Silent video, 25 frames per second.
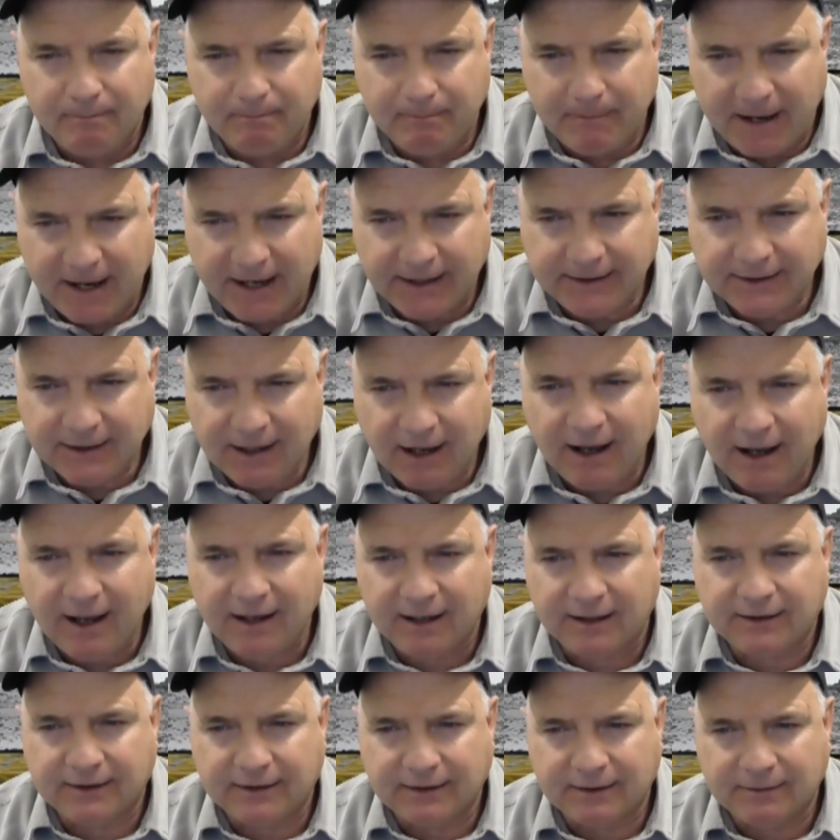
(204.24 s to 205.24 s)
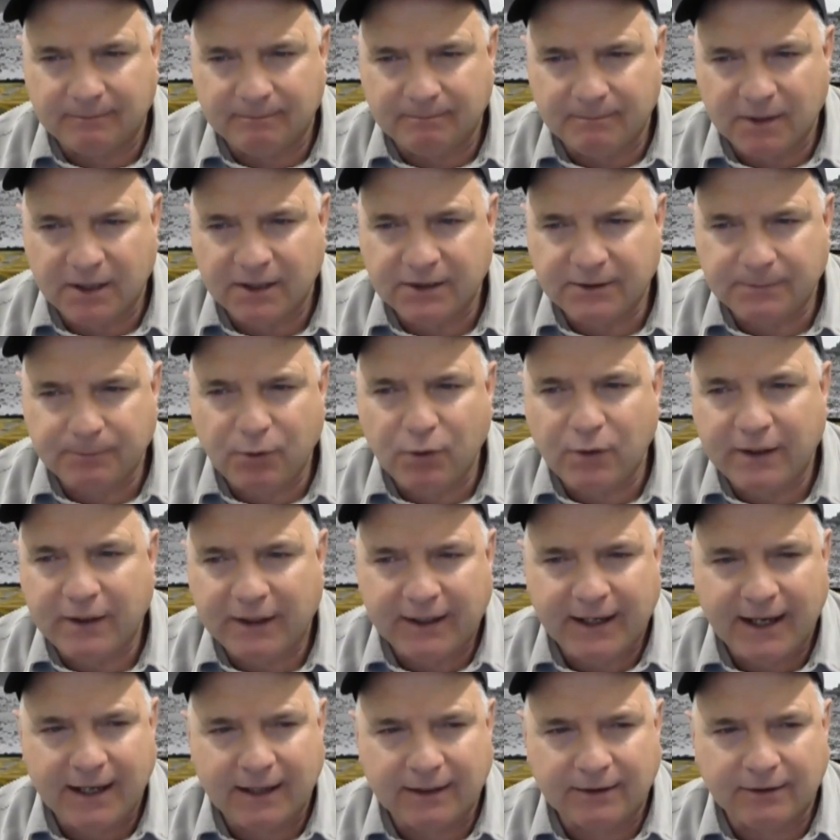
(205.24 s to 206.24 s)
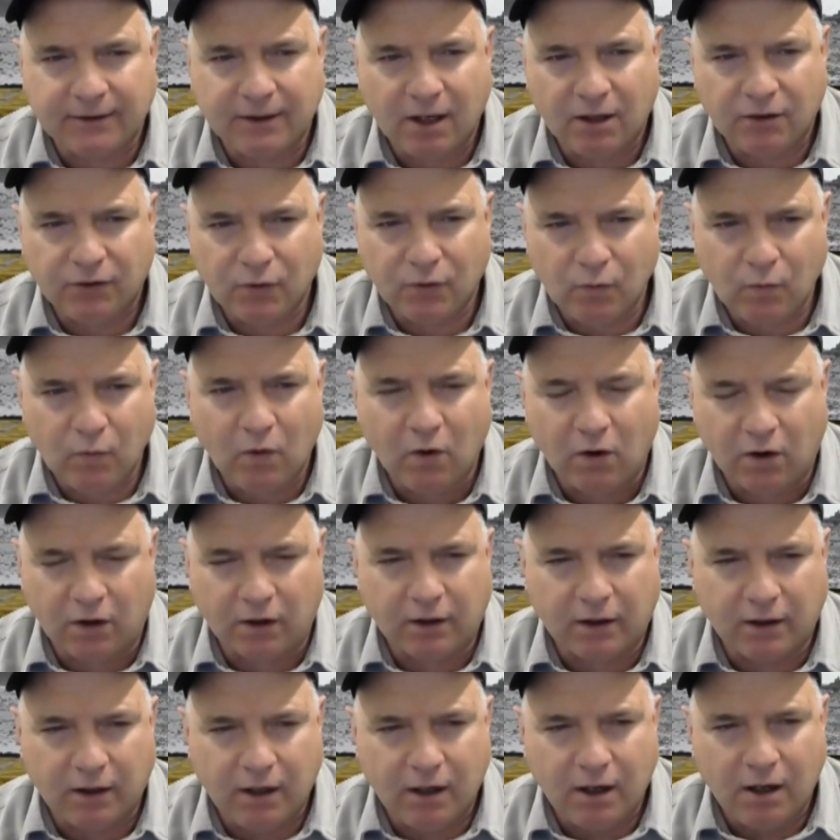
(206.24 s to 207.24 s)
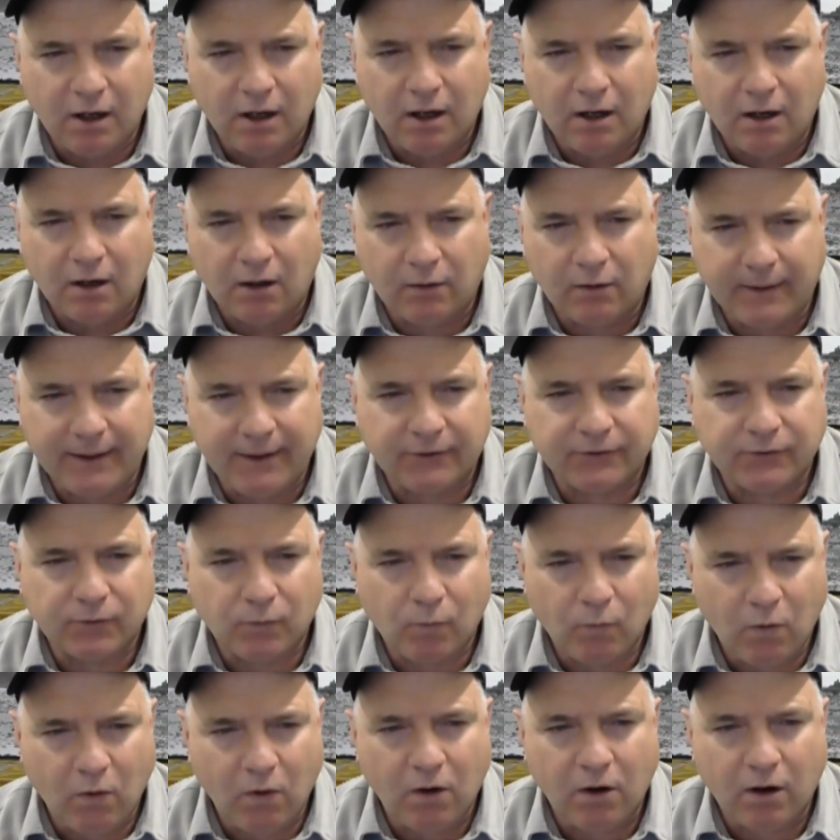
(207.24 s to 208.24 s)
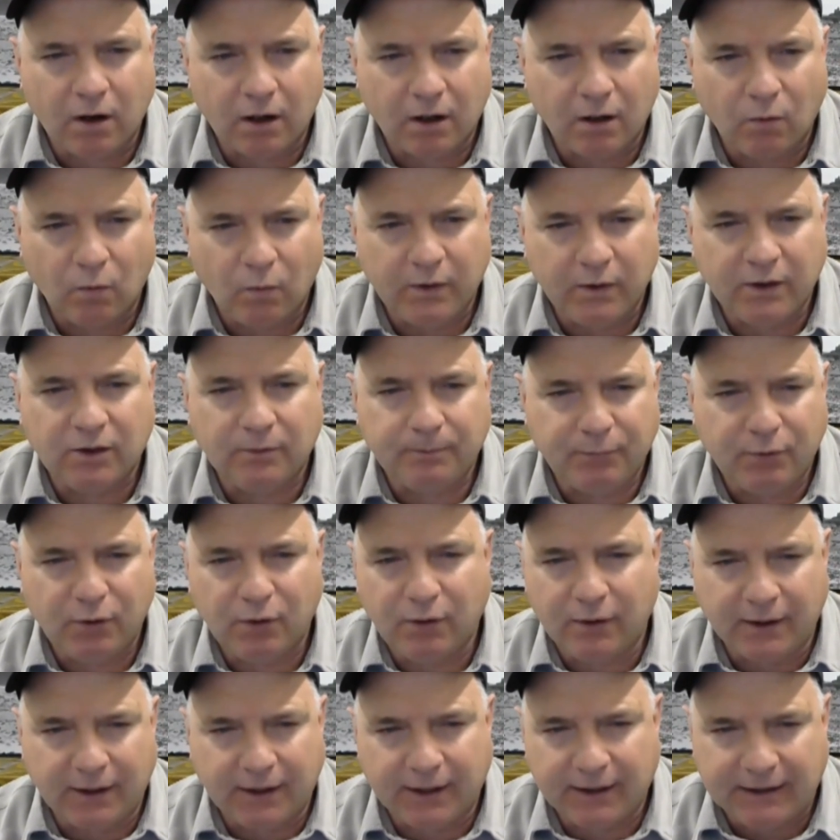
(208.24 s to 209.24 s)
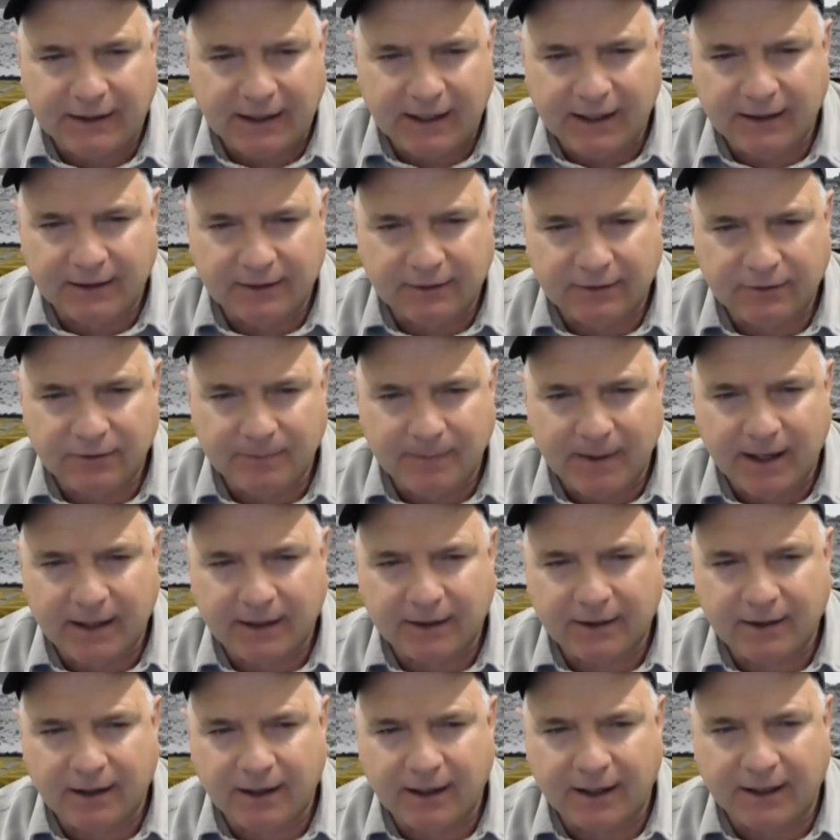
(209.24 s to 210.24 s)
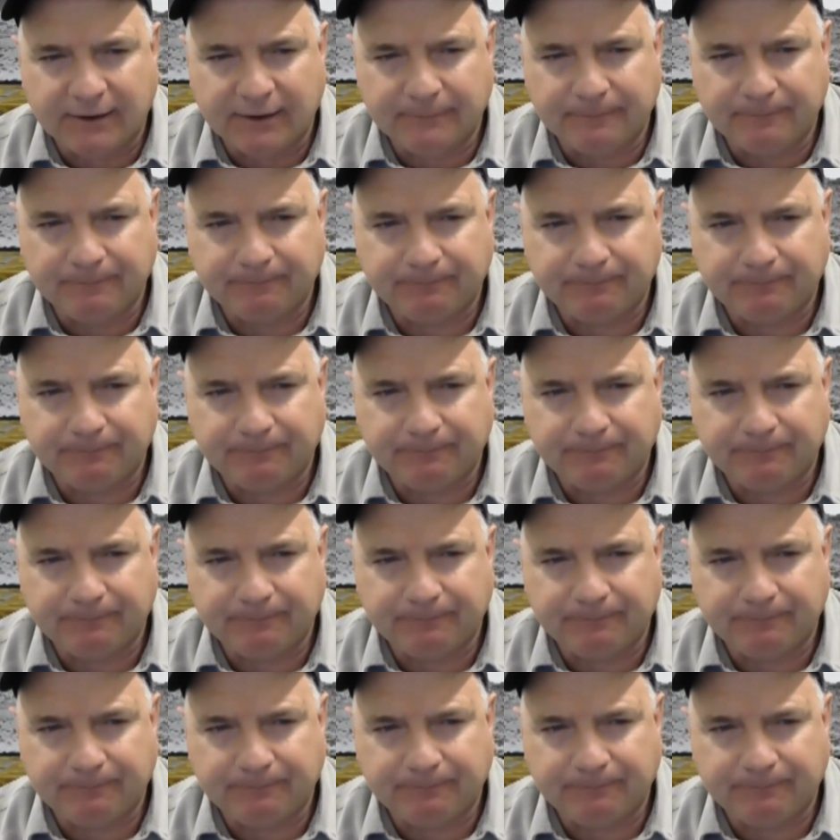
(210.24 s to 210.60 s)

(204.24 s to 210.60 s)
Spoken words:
Mankind must put an end to war, or else war will put an end to mankind.